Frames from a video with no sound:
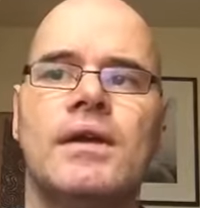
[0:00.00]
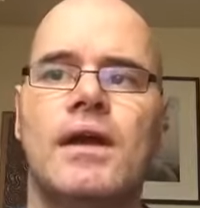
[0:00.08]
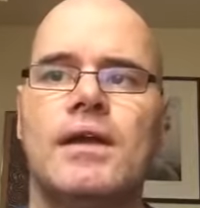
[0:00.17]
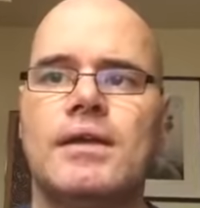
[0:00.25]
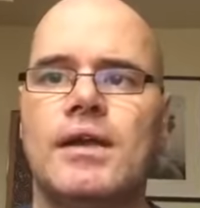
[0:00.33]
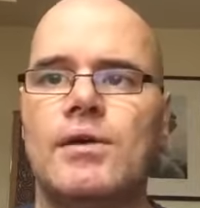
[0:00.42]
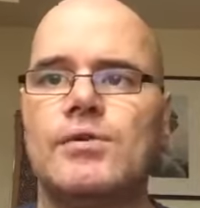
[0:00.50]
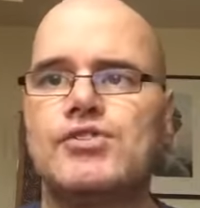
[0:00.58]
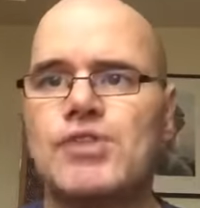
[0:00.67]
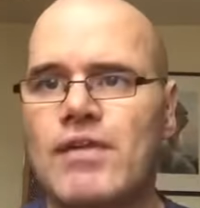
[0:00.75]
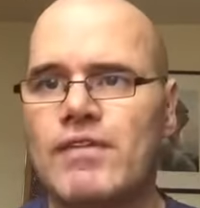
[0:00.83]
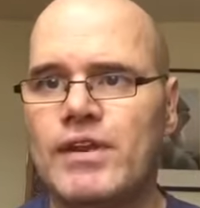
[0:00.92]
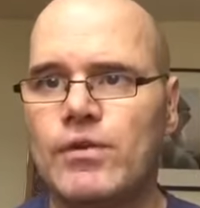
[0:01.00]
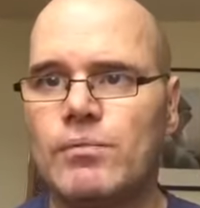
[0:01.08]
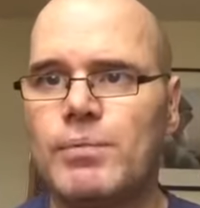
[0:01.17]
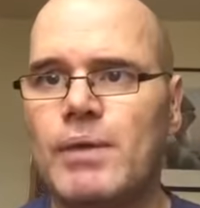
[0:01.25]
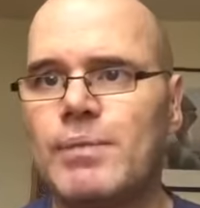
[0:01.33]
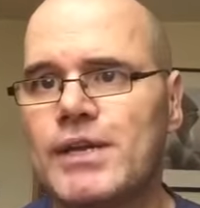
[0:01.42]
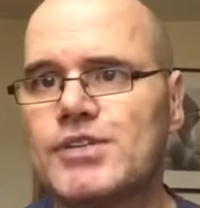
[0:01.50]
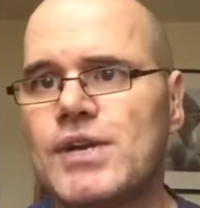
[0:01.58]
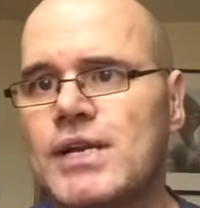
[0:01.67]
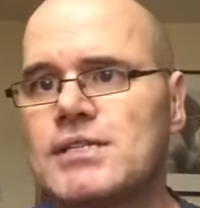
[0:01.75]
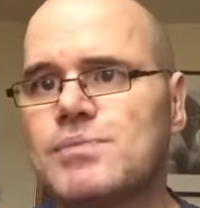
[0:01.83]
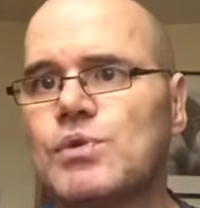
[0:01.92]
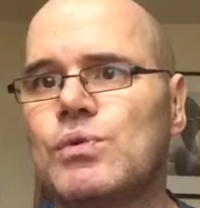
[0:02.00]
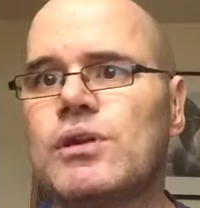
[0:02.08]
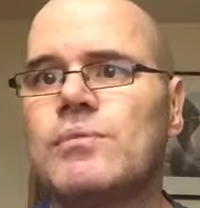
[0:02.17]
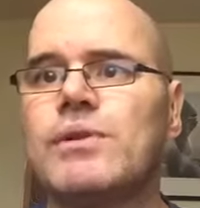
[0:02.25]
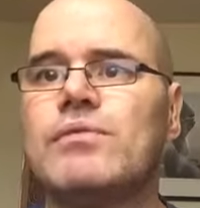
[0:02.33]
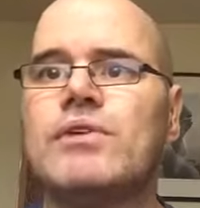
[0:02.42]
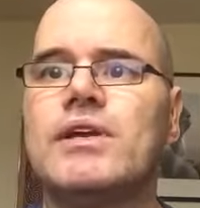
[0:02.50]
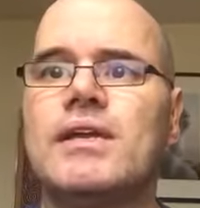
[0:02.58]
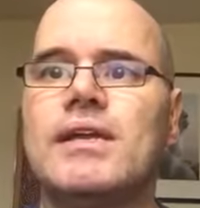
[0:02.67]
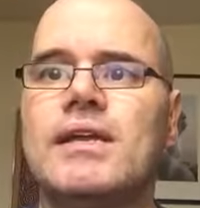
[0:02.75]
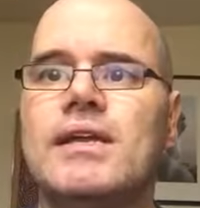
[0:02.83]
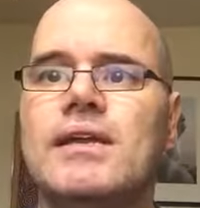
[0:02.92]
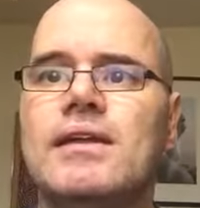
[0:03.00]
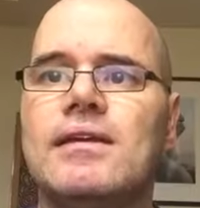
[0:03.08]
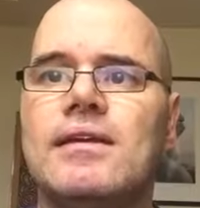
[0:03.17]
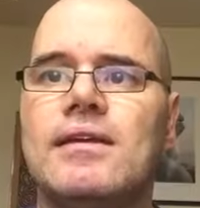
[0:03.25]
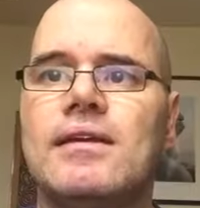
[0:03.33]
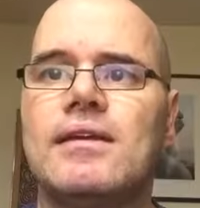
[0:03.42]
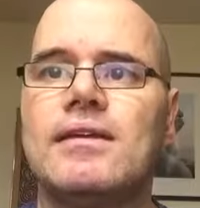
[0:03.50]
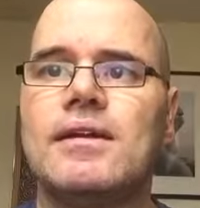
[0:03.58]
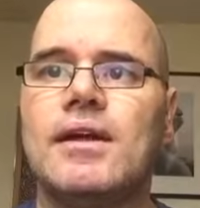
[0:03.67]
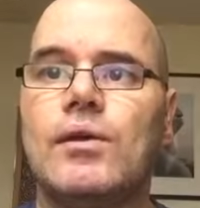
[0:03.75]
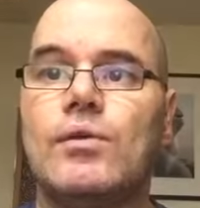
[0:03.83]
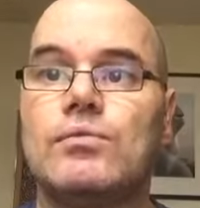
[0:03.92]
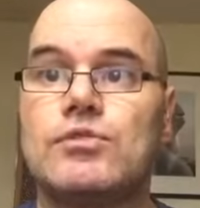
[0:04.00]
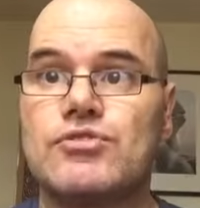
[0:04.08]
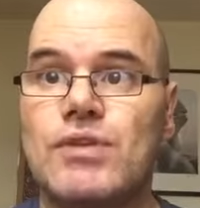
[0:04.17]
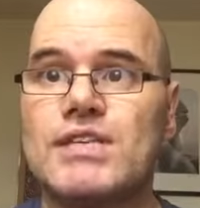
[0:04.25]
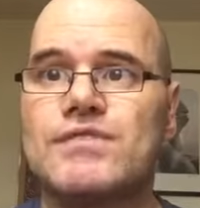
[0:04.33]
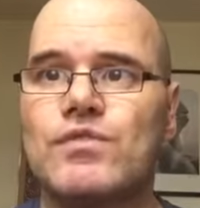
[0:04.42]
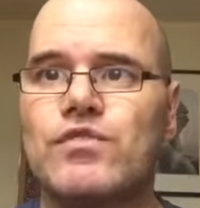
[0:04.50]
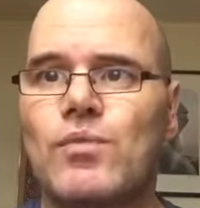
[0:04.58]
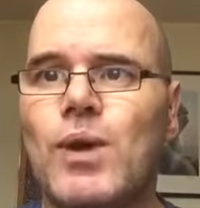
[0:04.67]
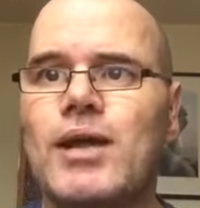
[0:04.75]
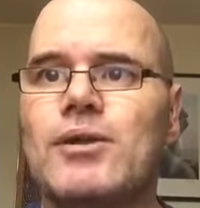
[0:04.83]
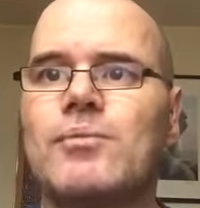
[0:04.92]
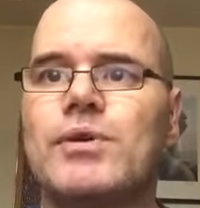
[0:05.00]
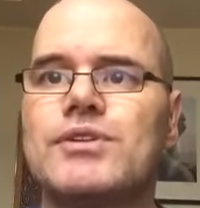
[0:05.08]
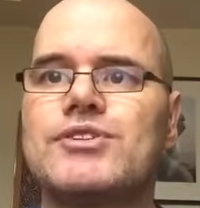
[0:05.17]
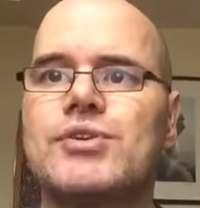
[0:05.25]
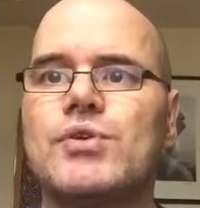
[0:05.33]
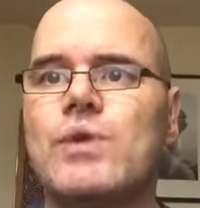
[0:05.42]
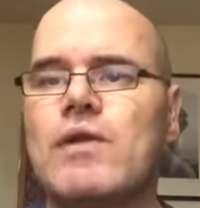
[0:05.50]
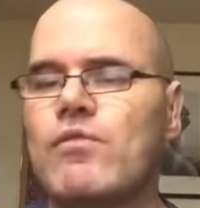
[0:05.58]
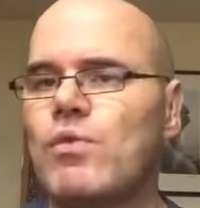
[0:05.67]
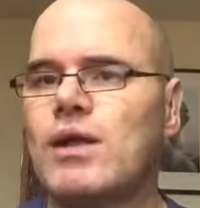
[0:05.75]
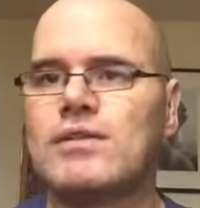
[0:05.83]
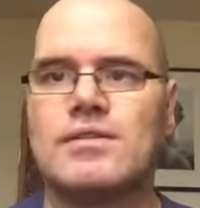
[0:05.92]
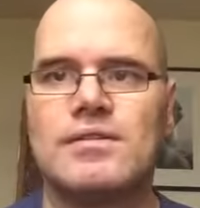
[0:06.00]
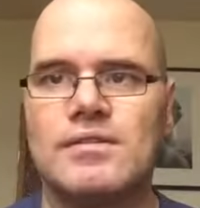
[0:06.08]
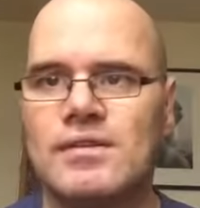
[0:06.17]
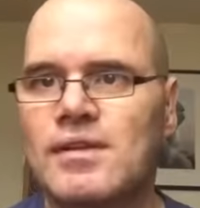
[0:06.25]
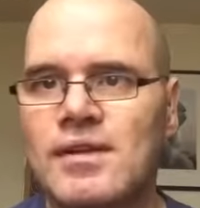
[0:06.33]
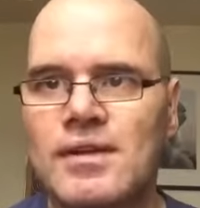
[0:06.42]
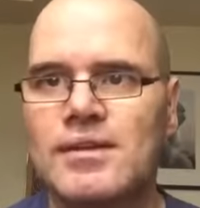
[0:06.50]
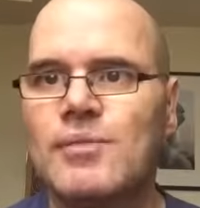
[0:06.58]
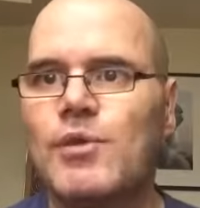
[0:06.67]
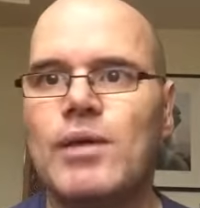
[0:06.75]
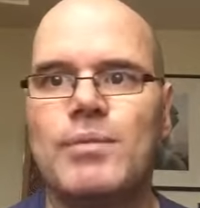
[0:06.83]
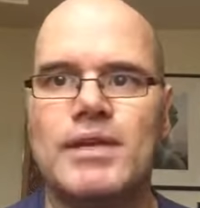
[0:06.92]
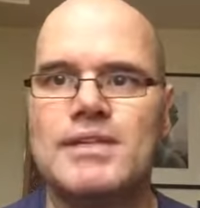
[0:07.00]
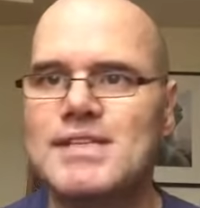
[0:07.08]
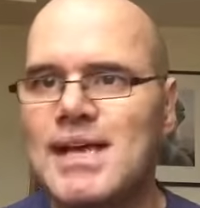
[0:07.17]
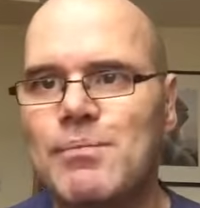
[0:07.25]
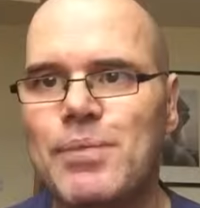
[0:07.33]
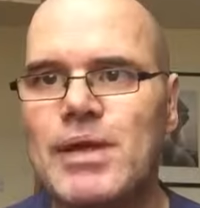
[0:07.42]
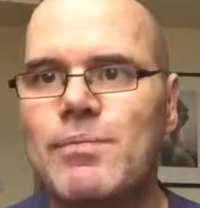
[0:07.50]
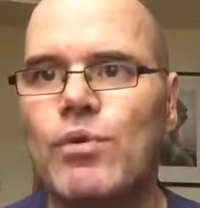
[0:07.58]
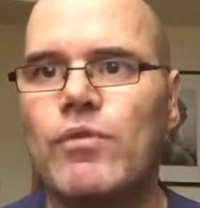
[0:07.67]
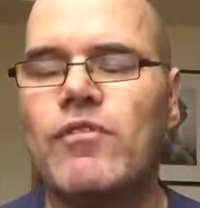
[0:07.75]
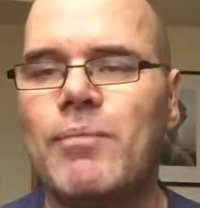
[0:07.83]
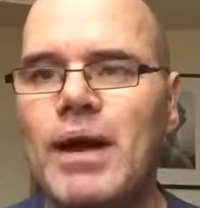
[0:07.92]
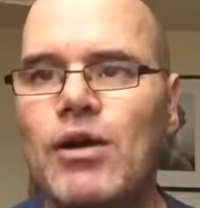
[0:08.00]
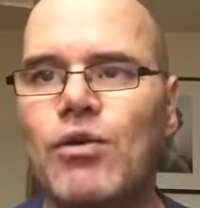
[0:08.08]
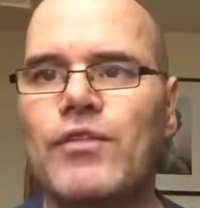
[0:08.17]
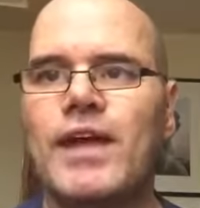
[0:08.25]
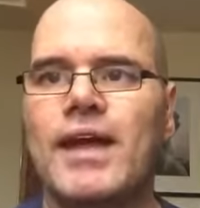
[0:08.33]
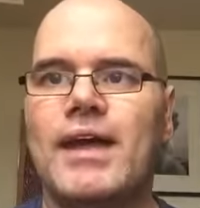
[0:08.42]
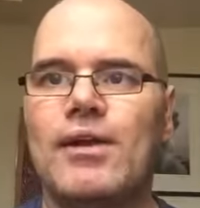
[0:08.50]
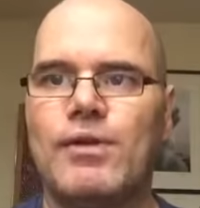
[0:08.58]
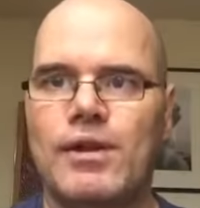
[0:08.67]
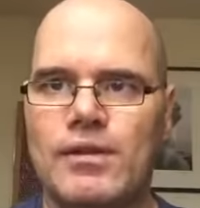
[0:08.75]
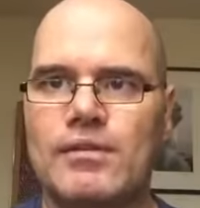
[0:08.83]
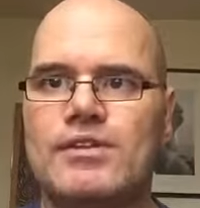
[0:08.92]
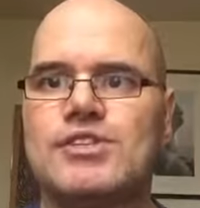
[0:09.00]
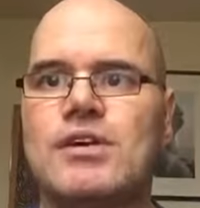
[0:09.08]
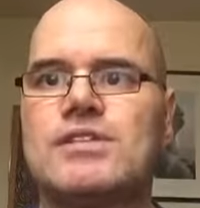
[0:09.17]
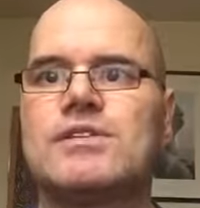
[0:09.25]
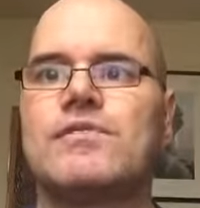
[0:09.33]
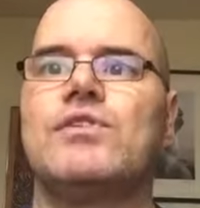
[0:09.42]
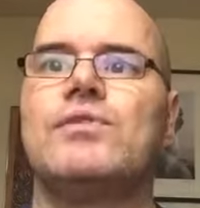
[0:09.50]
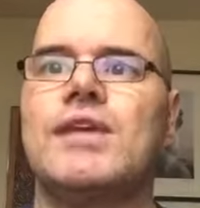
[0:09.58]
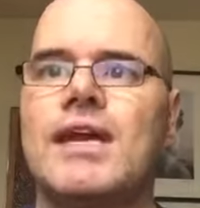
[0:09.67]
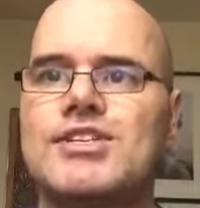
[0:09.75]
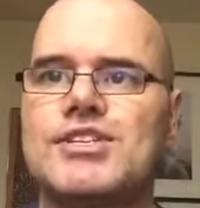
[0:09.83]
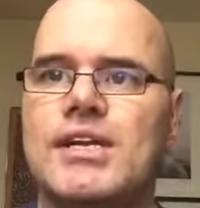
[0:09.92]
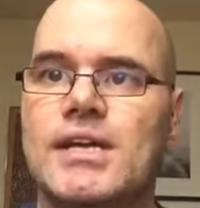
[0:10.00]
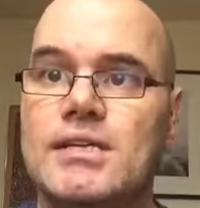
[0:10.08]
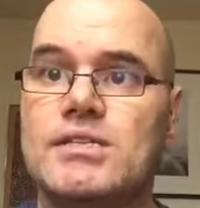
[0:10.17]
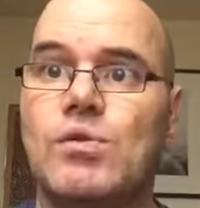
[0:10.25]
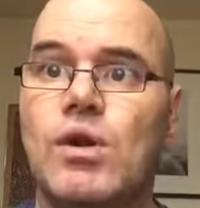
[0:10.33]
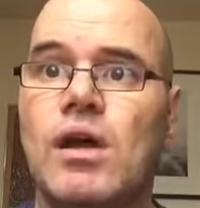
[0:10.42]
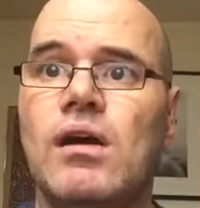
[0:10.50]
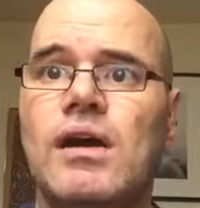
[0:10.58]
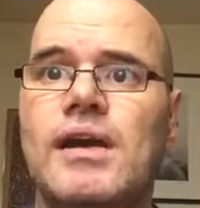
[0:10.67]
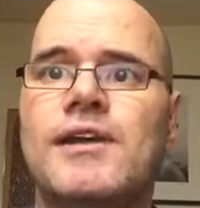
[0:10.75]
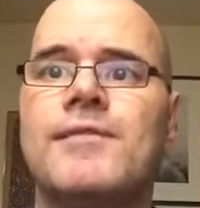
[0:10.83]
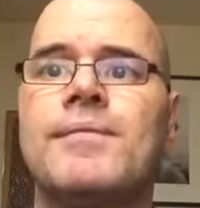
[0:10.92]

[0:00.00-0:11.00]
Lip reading: you know, travelling on public transport can be really, you know, stressful for one, but two, everyone's, there might be 10 people with a bug on there, and the chances of you catching it is quite high.